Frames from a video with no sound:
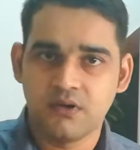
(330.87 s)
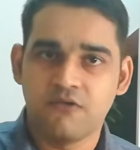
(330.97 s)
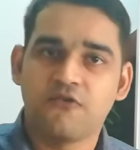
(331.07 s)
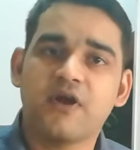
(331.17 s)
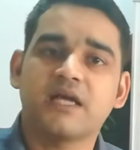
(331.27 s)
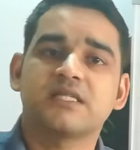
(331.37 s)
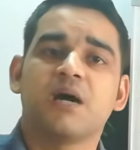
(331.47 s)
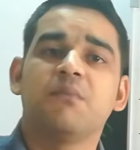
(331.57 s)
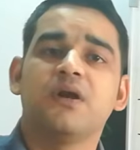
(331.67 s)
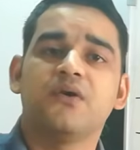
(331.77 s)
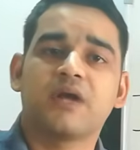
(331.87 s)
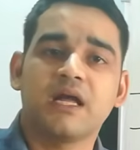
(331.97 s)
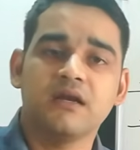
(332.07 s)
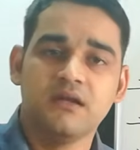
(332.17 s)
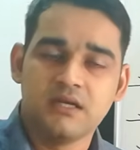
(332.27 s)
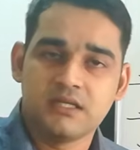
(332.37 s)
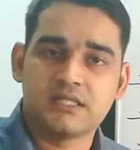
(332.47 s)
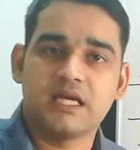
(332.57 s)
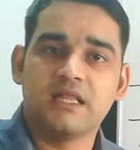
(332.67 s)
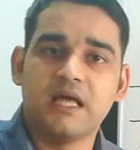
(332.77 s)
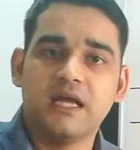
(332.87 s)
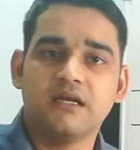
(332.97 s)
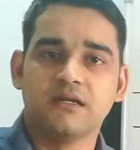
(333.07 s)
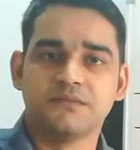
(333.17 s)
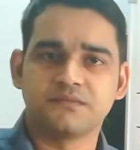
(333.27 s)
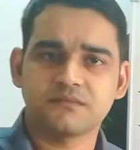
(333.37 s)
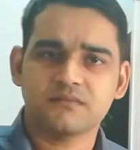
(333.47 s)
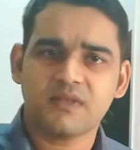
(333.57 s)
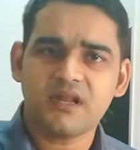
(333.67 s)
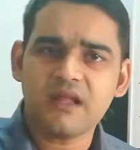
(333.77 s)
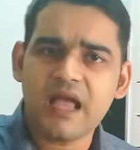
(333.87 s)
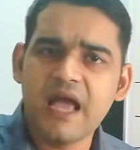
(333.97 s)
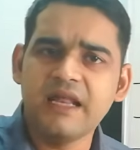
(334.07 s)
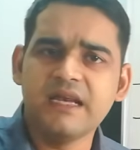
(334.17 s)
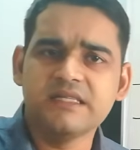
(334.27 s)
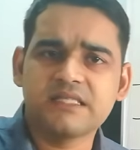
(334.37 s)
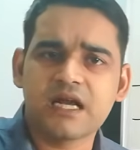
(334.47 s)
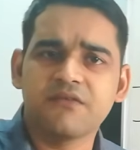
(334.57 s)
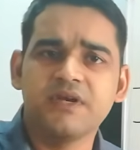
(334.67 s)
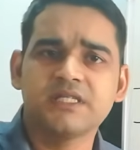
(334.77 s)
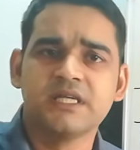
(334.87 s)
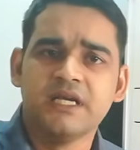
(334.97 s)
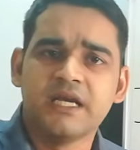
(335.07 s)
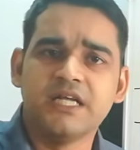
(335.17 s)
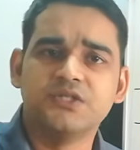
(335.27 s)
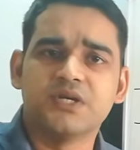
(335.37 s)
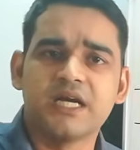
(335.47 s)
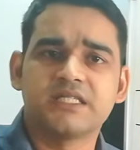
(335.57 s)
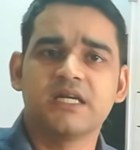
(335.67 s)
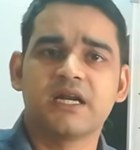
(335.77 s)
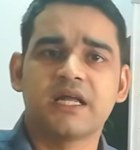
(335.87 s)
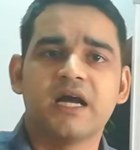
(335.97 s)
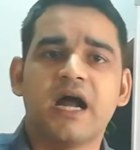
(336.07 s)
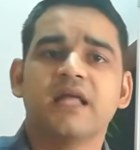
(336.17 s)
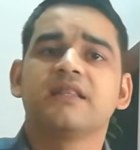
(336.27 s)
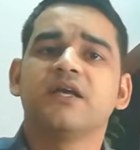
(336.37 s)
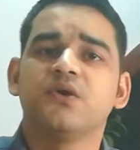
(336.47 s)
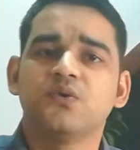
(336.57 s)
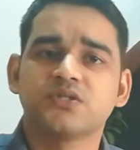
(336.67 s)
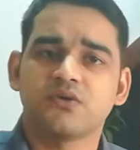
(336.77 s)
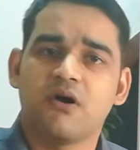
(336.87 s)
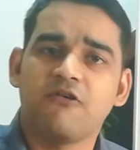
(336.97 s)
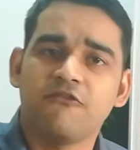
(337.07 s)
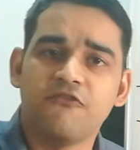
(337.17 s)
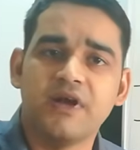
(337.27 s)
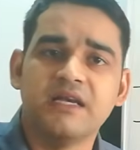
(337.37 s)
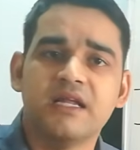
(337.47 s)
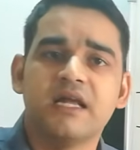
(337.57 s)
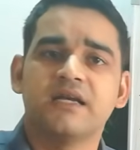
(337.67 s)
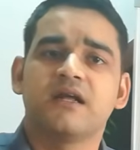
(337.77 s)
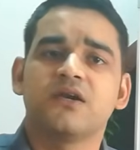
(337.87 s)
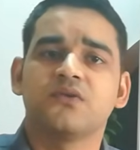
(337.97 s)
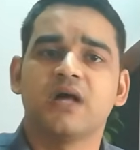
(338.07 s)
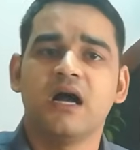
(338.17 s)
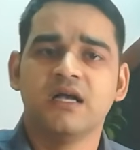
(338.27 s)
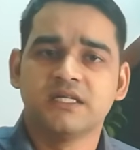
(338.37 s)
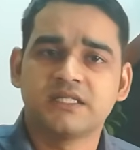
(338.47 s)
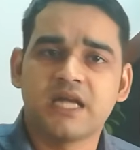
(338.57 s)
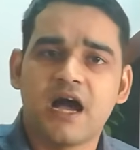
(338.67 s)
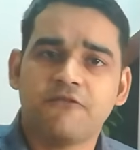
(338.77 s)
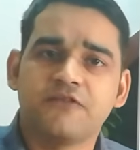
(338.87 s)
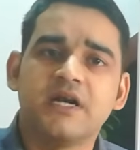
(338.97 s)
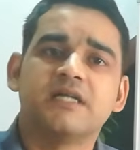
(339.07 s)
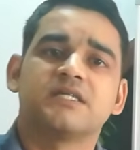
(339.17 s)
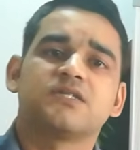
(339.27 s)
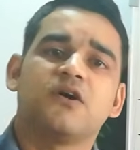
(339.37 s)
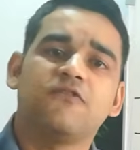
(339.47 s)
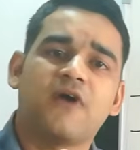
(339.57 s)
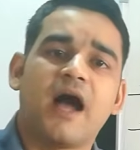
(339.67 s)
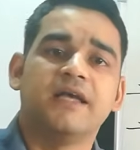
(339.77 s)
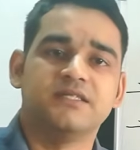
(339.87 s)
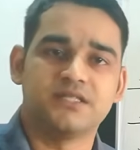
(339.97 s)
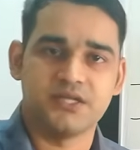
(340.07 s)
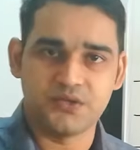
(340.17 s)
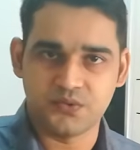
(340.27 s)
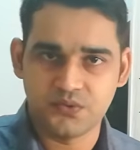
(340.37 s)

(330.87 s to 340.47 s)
For example, you can say that an in-service education regarding the use of ventilator to the staff nurses of ICU.